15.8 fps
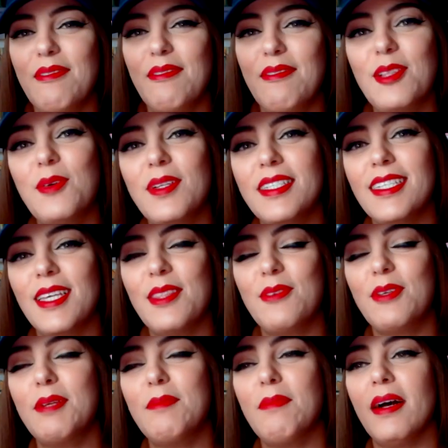Fluent in
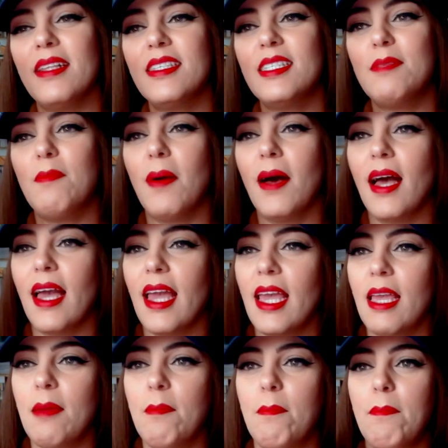3 Months
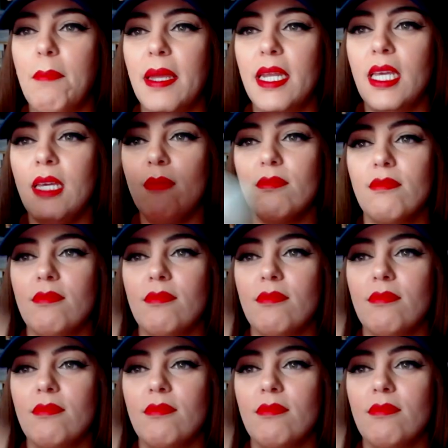by Benny